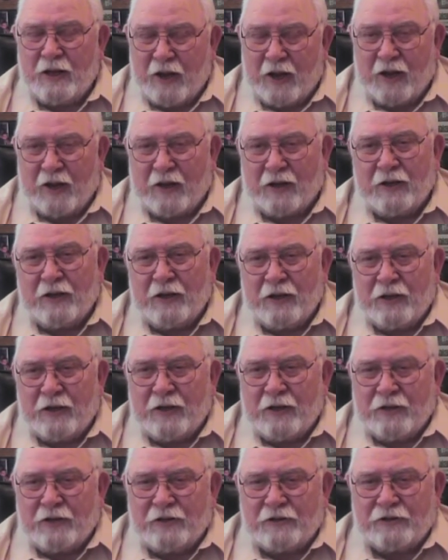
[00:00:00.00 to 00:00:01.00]
yeah.
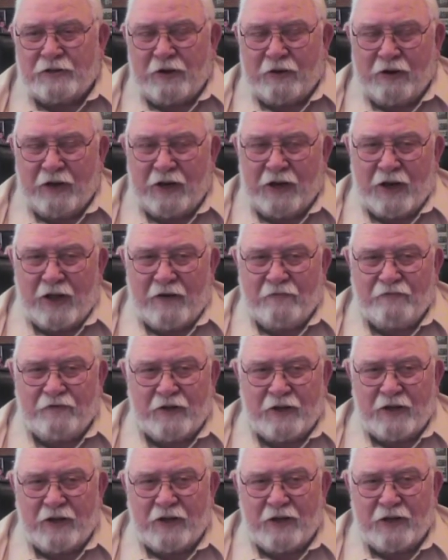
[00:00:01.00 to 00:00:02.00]
So he left
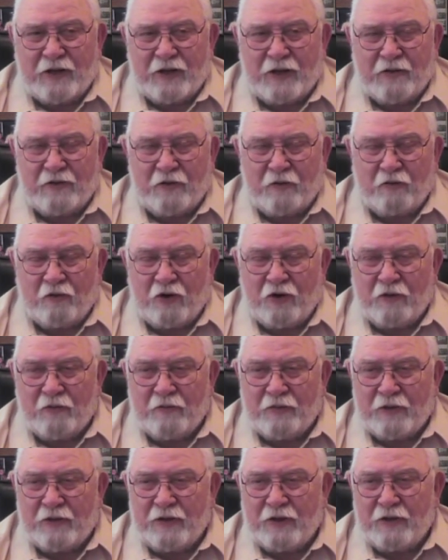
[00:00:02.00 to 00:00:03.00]
the
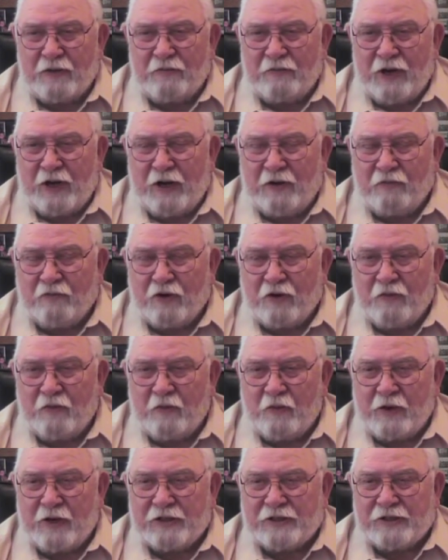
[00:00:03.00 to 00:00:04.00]
room, the meeting
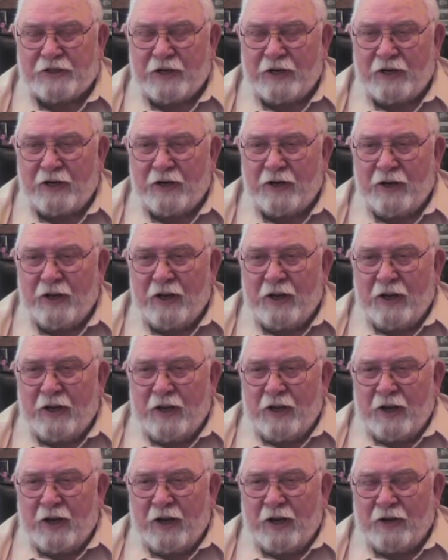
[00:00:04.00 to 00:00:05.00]
room we was in,
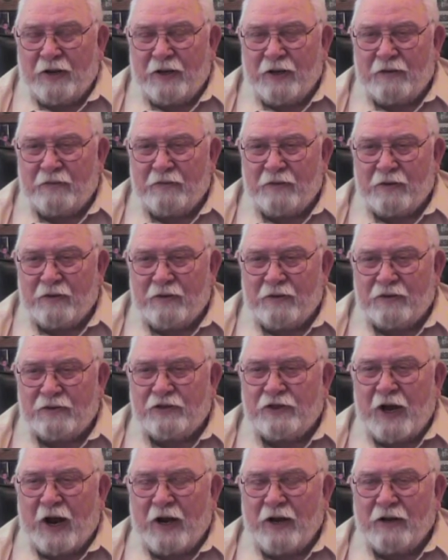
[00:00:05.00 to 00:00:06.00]
and then
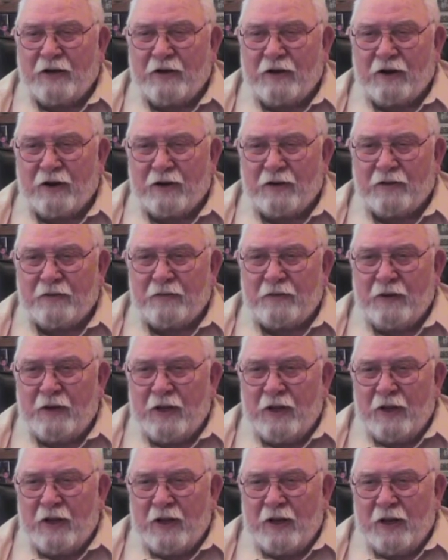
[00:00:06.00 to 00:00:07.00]
Johnny Kirk,
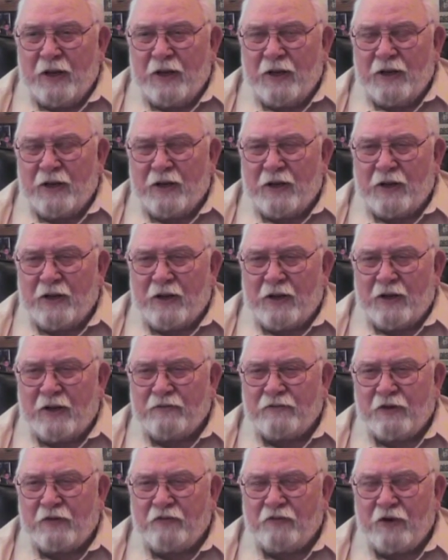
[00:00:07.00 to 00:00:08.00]

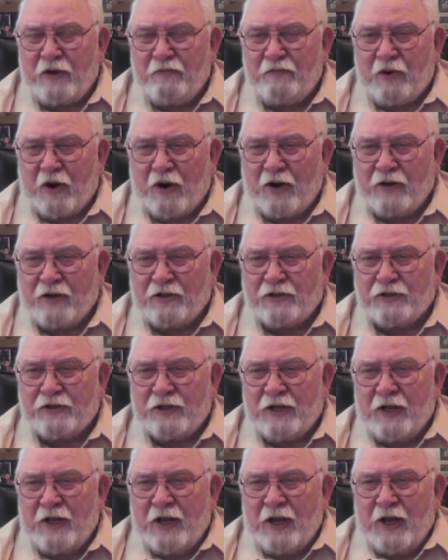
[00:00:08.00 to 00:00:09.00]
of the 3
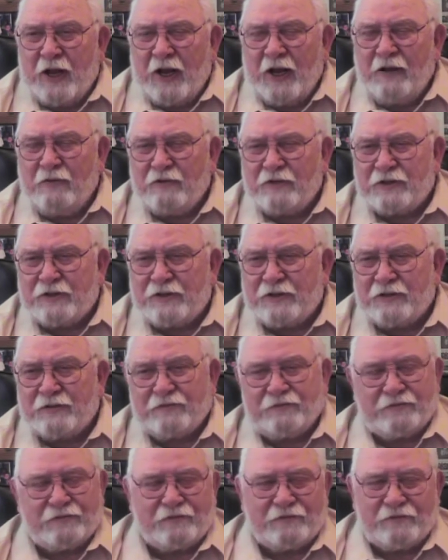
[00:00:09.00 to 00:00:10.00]
partners, he was
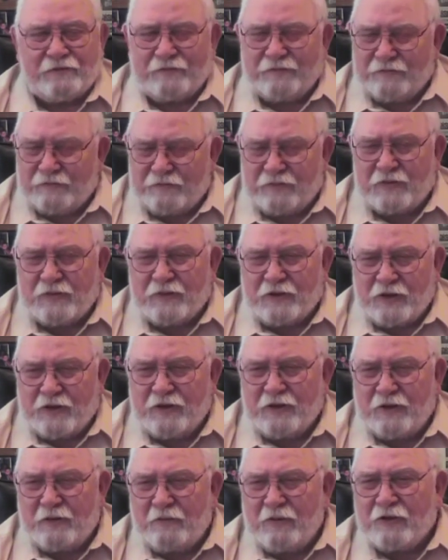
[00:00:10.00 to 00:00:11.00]

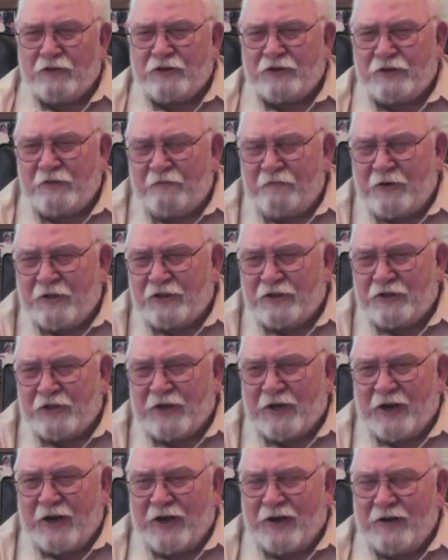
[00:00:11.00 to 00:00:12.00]
the most
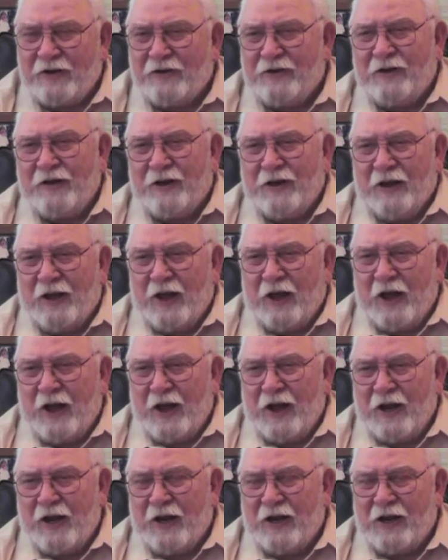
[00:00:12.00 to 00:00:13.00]
sophisticated
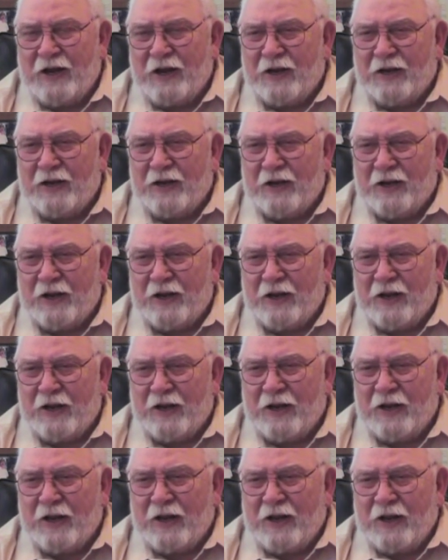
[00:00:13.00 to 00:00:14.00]

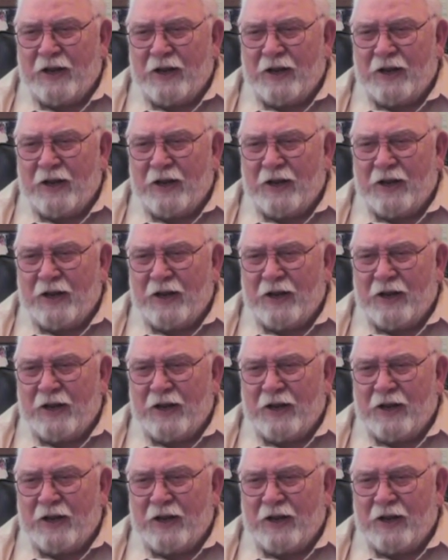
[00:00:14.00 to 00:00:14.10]
and